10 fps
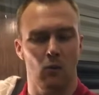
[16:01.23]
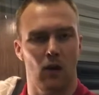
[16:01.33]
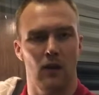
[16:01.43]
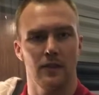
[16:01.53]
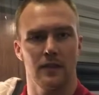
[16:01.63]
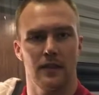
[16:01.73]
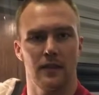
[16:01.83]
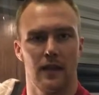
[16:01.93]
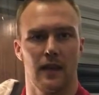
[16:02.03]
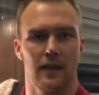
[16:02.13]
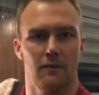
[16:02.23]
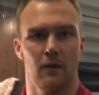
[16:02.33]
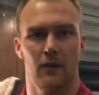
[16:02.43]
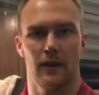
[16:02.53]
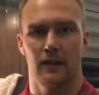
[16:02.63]
walls and then they end up
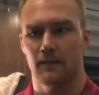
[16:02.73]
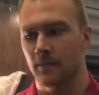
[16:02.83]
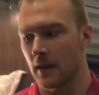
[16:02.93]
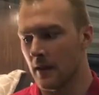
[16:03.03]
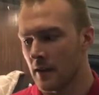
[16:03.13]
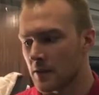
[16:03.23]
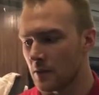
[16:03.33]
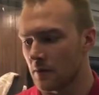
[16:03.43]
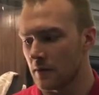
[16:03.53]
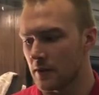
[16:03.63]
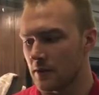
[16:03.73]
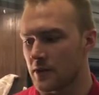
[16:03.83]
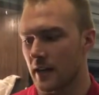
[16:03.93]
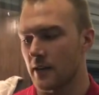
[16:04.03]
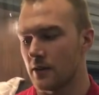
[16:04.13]
blowing out. So
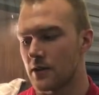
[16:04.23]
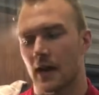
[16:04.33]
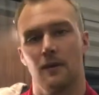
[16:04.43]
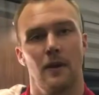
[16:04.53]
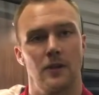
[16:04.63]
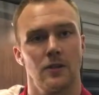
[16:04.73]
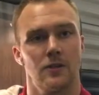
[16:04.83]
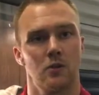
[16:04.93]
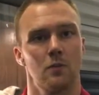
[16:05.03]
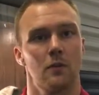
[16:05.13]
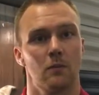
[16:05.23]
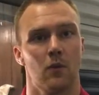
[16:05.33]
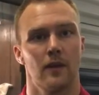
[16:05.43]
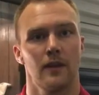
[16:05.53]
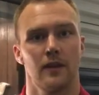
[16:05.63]
checking your tire pressure is super
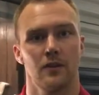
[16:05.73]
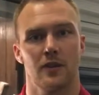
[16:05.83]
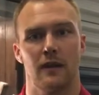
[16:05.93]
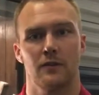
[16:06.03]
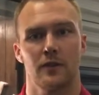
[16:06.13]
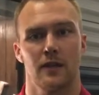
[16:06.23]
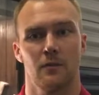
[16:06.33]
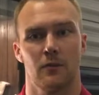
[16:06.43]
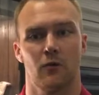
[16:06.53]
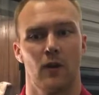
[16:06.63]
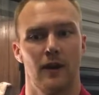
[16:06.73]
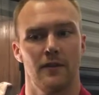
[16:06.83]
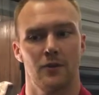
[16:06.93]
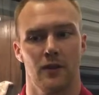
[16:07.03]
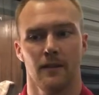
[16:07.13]
important in your travel trailer before
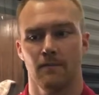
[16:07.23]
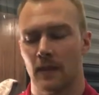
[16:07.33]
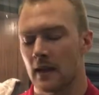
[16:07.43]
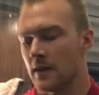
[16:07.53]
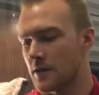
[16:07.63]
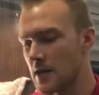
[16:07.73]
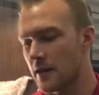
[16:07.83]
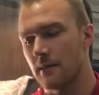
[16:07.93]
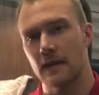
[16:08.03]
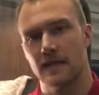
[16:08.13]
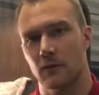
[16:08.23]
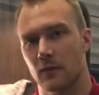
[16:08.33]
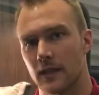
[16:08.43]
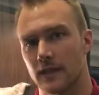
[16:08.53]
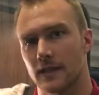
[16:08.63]
every trip. Cherokee makes that
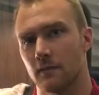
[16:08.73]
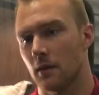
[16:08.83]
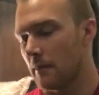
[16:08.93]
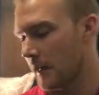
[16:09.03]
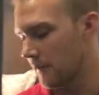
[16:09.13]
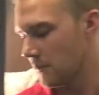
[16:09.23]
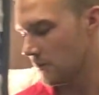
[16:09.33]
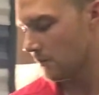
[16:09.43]
really simple by giving you